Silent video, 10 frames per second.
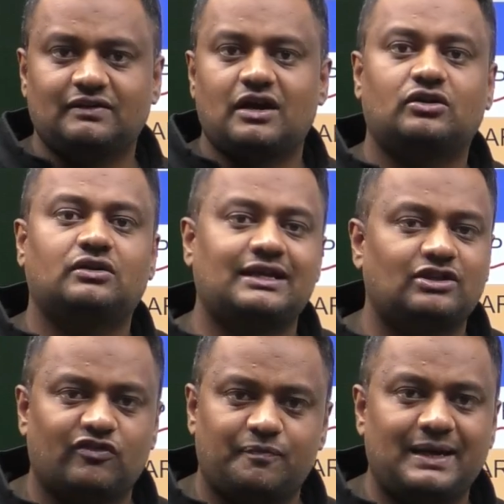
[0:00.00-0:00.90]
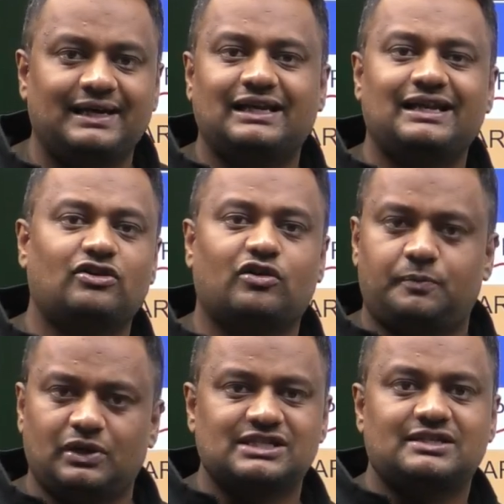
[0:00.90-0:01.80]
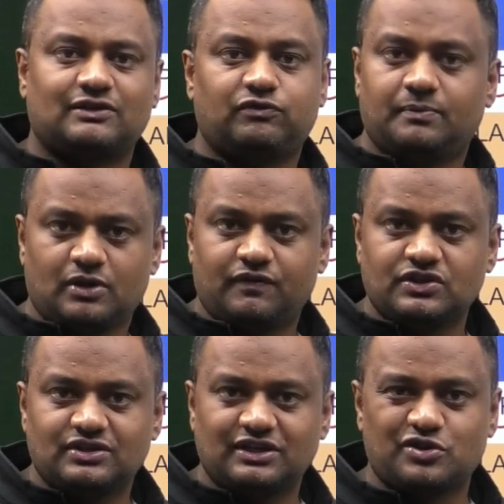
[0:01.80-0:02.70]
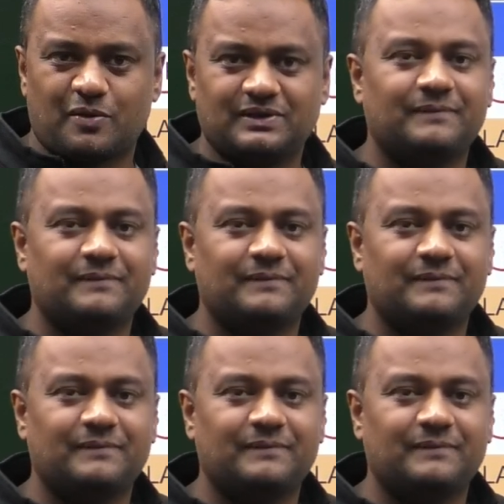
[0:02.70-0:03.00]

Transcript: neither of medical, neither of police, that will be of engineering job.